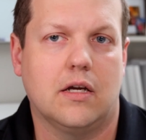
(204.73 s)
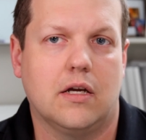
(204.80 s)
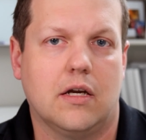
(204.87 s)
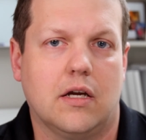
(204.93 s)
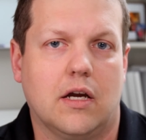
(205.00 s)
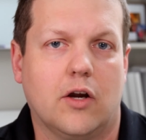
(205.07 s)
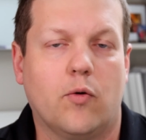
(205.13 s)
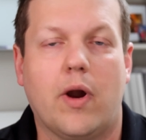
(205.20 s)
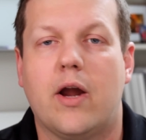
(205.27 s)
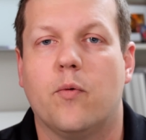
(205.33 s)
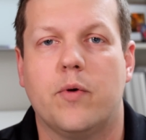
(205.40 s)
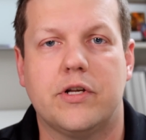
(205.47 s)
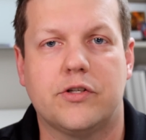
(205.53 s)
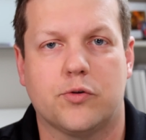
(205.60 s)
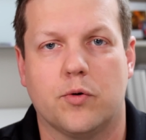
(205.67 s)
A great
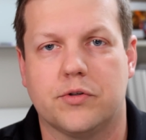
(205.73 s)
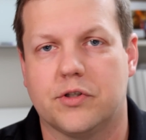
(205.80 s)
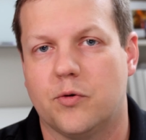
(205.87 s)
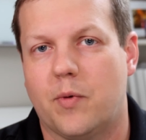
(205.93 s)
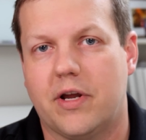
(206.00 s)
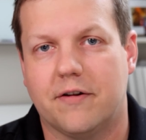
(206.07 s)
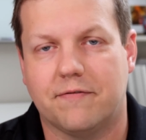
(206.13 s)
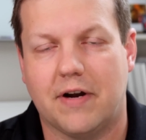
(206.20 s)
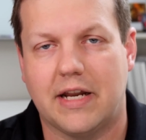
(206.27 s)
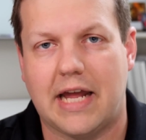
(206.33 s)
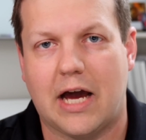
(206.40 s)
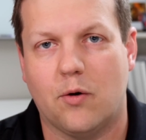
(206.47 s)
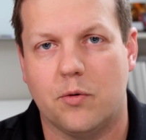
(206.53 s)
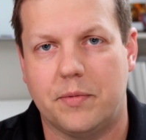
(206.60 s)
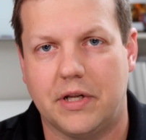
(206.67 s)
resource and a way to find
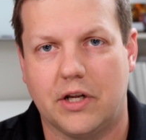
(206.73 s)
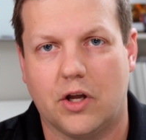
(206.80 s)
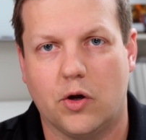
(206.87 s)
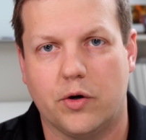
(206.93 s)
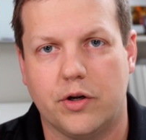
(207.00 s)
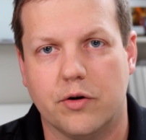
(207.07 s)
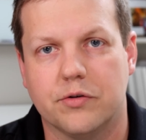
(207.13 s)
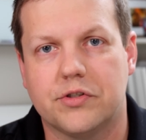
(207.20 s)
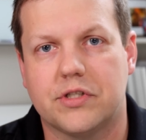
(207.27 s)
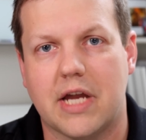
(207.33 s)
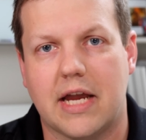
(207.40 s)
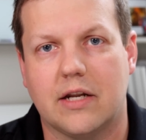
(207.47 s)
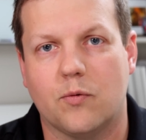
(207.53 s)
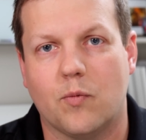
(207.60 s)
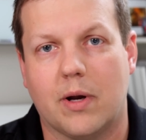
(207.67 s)
out would be to go to your
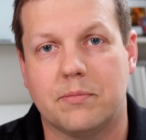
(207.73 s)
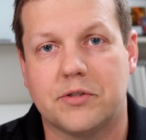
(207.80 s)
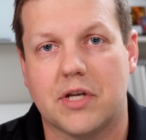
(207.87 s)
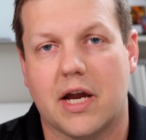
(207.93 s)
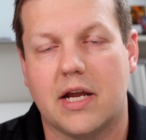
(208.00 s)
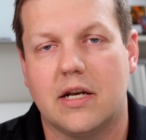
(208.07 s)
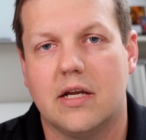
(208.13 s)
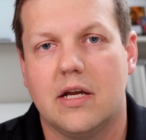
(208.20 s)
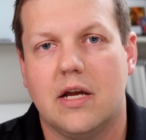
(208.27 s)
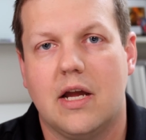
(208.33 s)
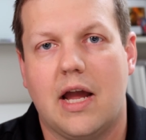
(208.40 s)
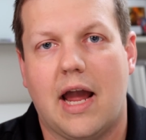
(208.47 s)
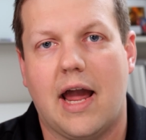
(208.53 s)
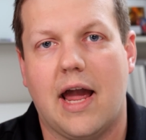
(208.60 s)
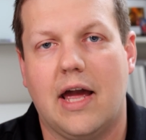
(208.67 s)
state website
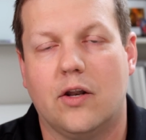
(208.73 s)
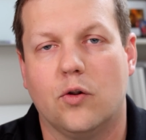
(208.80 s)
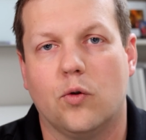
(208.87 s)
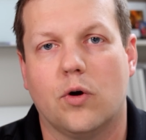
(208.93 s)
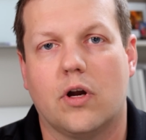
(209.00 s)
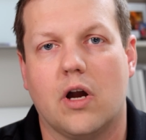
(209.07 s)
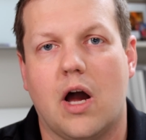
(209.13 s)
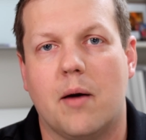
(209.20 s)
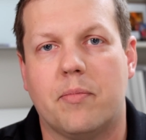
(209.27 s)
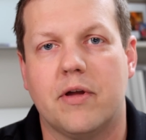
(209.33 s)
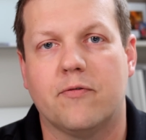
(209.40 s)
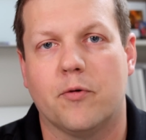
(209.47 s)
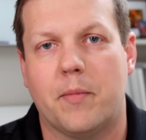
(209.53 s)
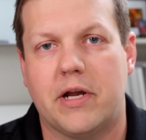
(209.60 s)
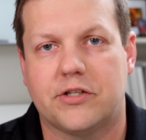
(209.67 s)
and look up
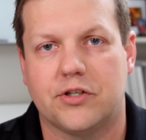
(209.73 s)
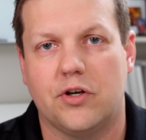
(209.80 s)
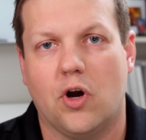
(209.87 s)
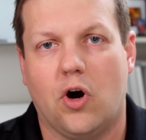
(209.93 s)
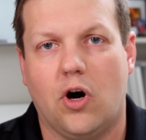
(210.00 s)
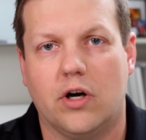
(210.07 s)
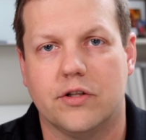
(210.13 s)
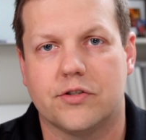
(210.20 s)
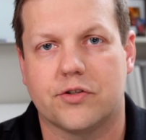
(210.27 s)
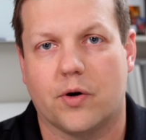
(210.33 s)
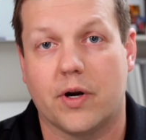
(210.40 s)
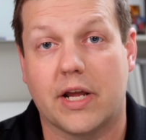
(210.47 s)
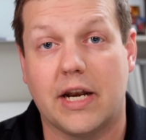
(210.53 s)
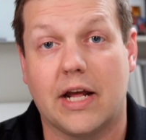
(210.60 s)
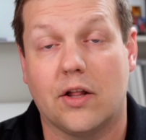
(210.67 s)
information on
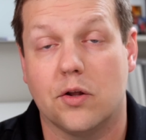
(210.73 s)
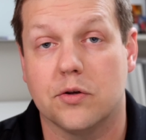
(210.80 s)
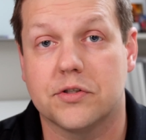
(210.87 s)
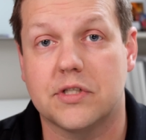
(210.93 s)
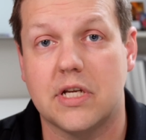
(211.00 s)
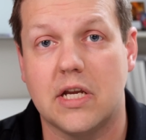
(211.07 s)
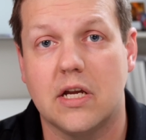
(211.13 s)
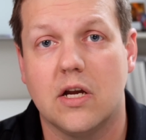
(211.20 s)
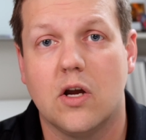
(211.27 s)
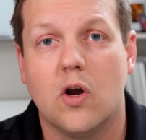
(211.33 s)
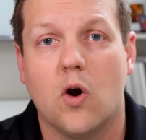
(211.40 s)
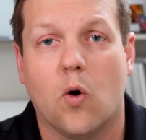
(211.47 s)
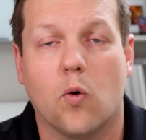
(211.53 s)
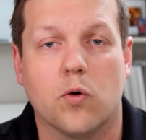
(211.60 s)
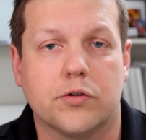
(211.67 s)
starting an LLC
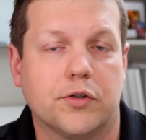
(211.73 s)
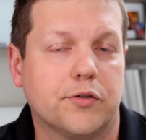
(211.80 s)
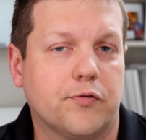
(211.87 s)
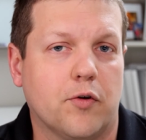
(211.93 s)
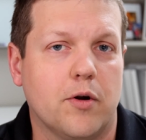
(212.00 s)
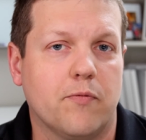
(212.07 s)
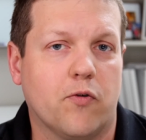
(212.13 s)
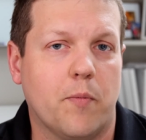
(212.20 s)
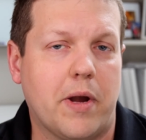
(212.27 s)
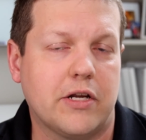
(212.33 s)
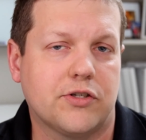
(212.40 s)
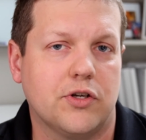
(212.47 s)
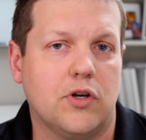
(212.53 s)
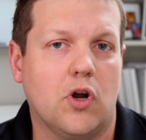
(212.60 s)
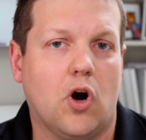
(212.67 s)
or search for
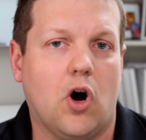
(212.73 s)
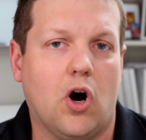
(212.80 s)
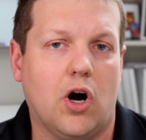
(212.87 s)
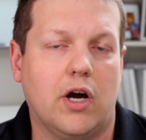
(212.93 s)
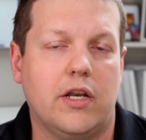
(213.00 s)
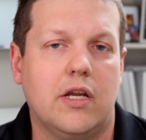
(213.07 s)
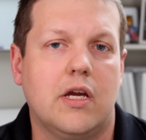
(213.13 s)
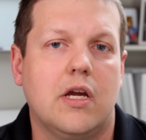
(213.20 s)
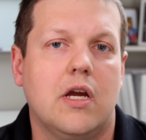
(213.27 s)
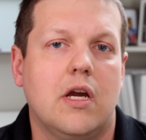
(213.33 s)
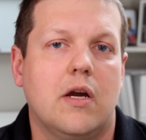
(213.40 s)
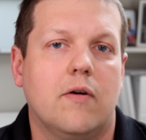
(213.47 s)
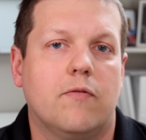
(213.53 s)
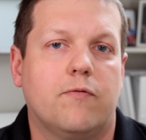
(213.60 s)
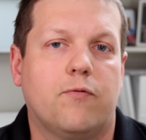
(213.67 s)
information on
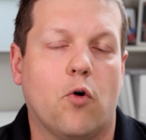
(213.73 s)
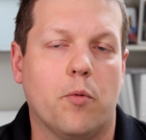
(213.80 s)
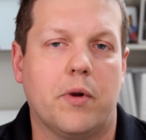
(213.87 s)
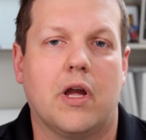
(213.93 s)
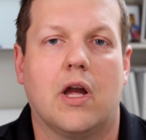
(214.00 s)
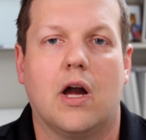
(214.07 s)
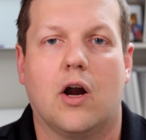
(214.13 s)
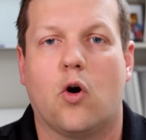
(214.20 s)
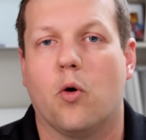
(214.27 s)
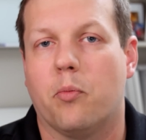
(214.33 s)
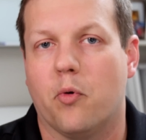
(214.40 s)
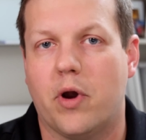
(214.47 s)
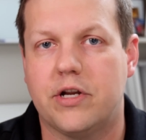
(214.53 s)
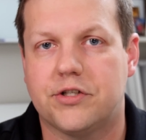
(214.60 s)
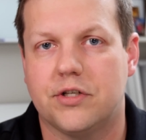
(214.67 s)
forming a
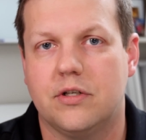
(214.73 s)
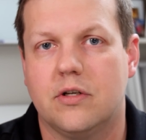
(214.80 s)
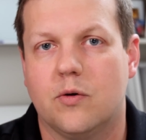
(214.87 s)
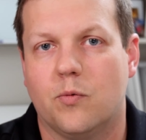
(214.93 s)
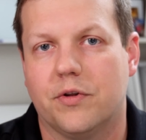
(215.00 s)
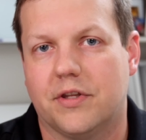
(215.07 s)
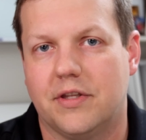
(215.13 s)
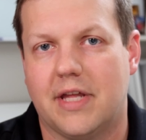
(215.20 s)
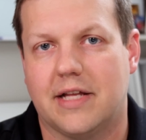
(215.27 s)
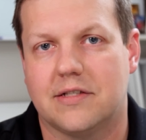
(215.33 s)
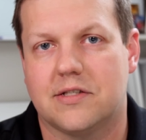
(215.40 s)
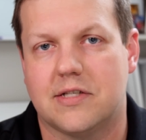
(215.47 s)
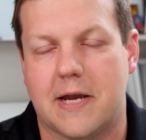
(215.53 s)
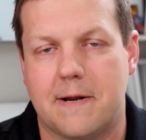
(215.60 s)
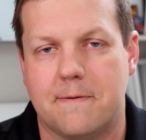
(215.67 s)
corporation within that state.